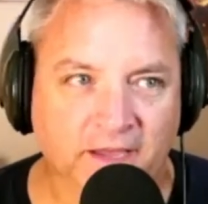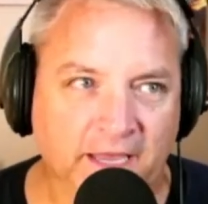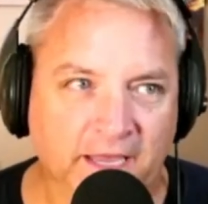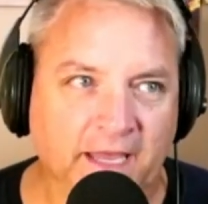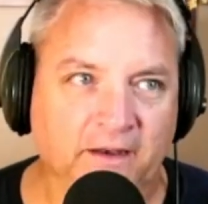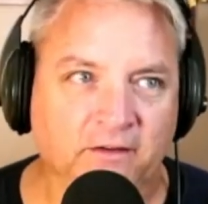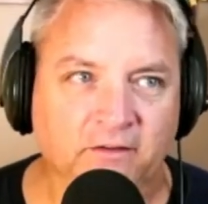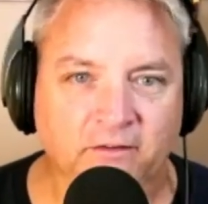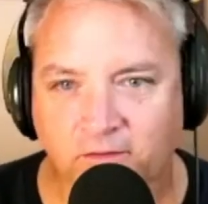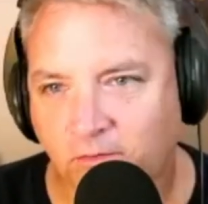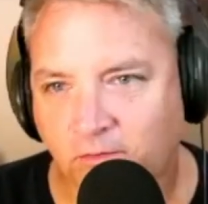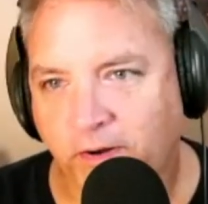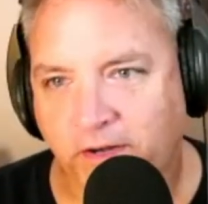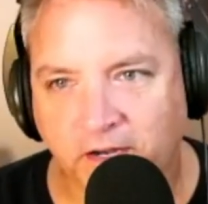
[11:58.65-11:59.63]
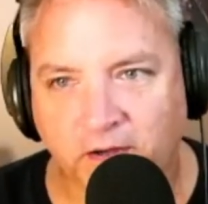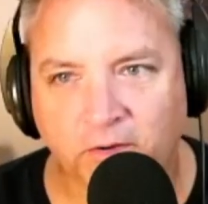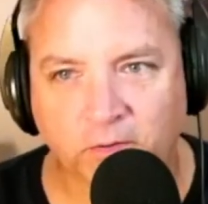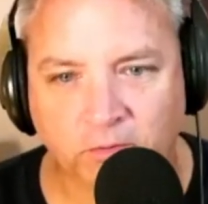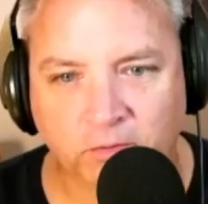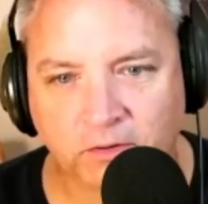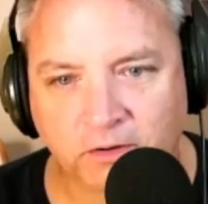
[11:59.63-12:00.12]
And we
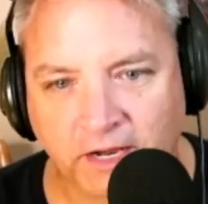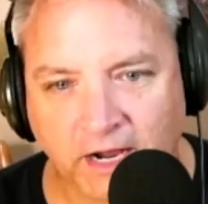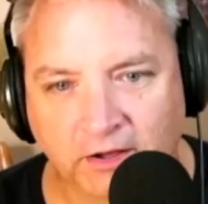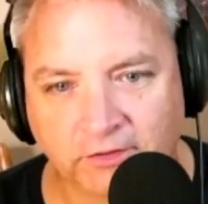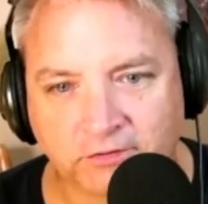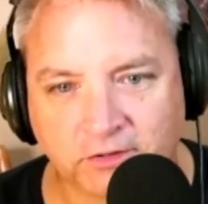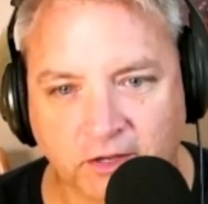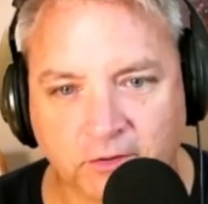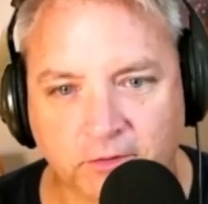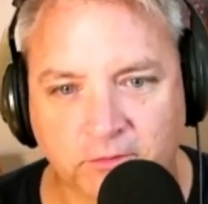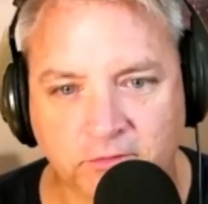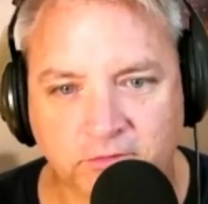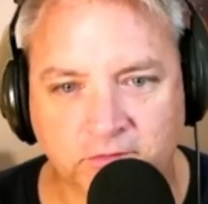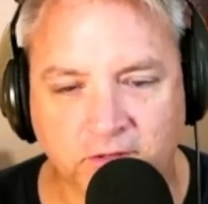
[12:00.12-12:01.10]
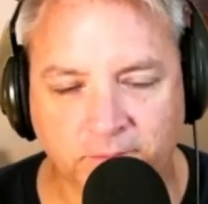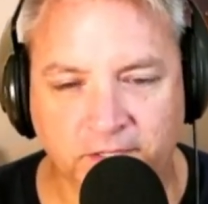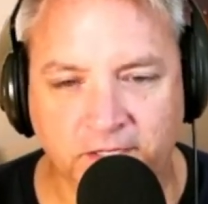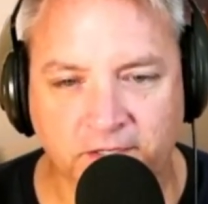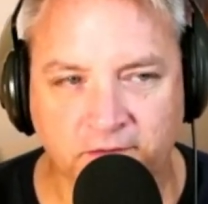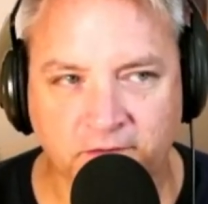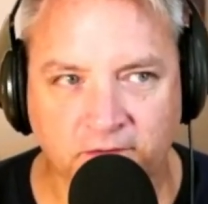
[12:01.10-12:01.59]
know how this goes. I mean,